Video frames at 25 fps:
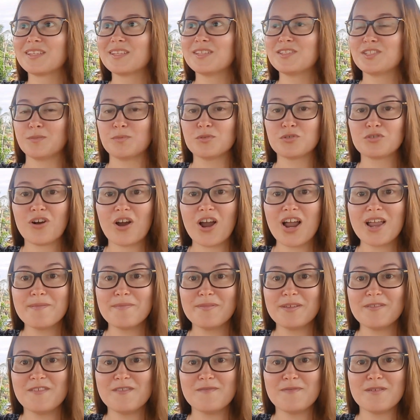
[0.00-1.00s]
subscribe,
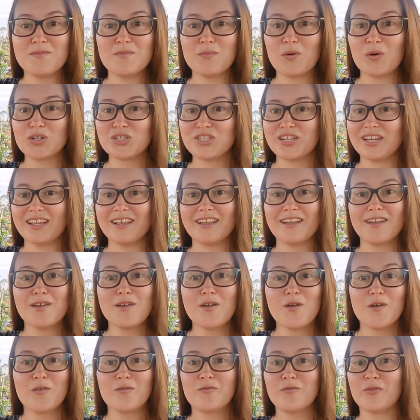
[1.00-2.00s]
if you've been watching
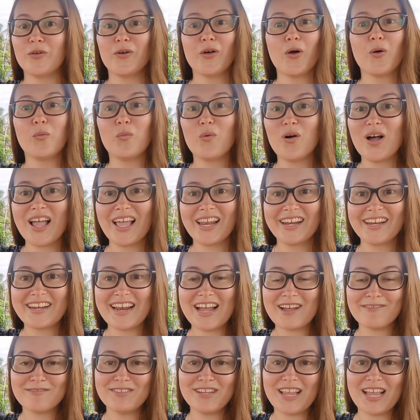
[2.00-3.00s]
for a while
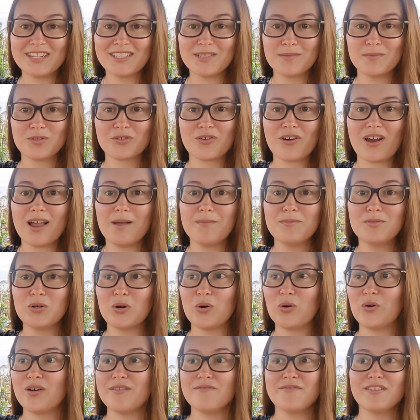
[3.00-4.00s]
and haven't yet subscribed,
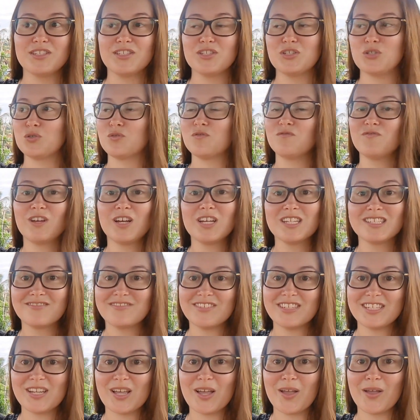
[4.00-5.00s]
or if this is your first
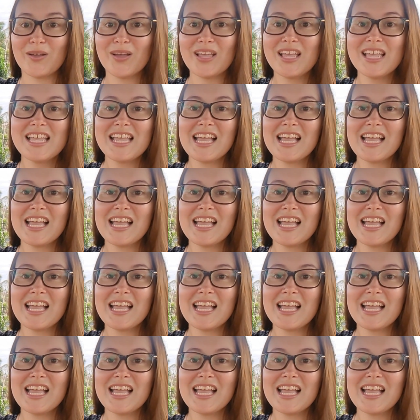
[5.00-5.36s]
video